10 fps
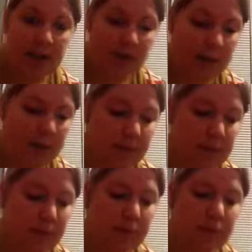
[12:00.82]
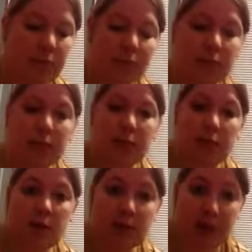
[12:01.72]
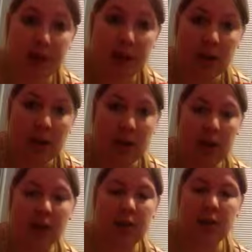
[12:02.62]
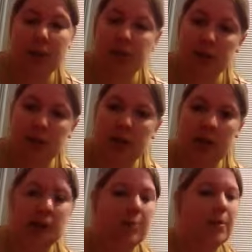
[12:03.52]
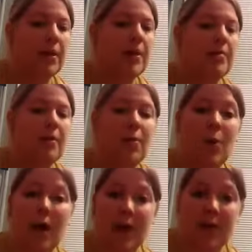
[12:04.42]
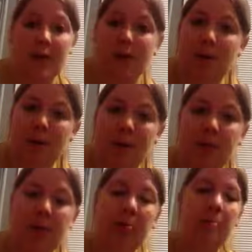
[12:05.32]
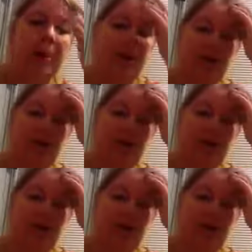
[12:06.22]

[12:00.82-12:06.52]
you to explain the work on your poster. Explain to me why you wrote what you wrote, why